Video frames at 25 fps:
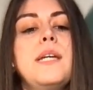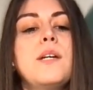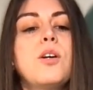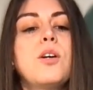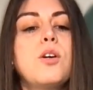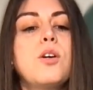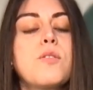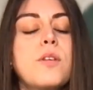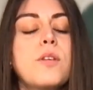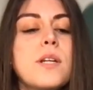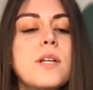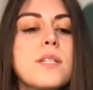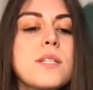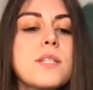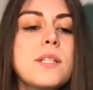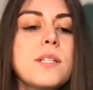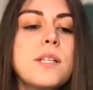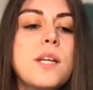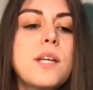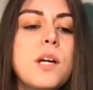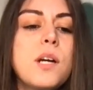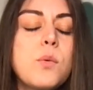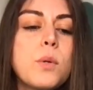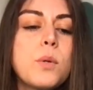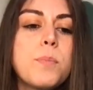Over at
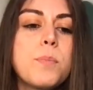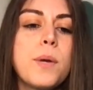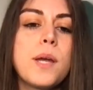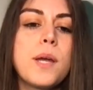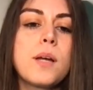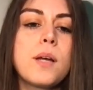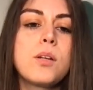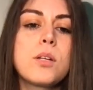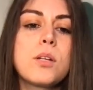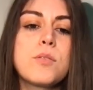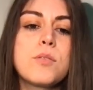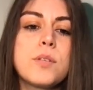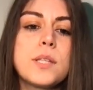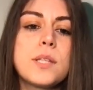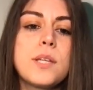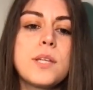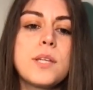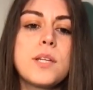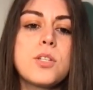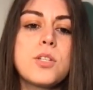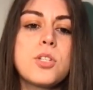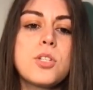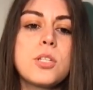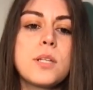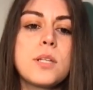Zilliqa, we're paying a lot of
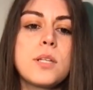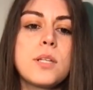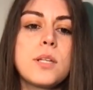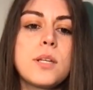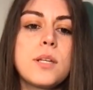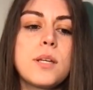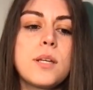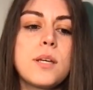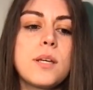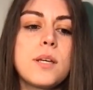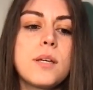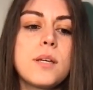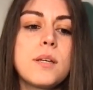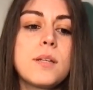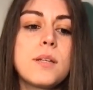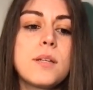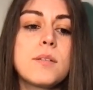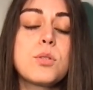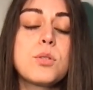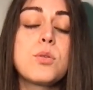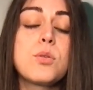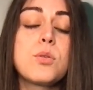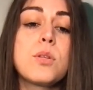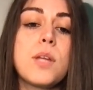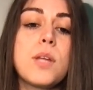attention
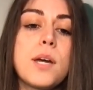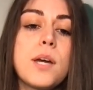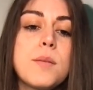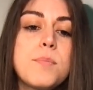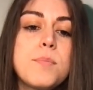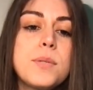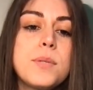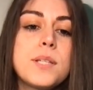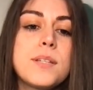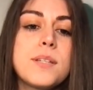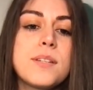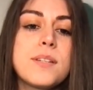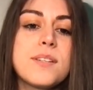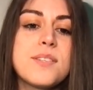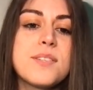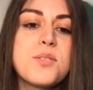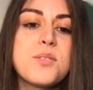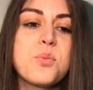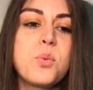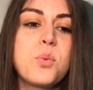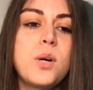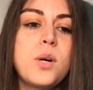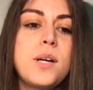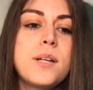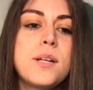to that because,
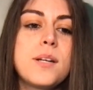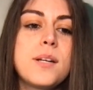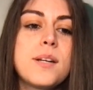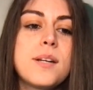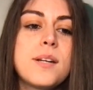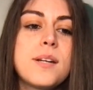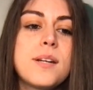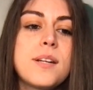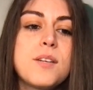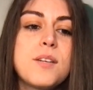one,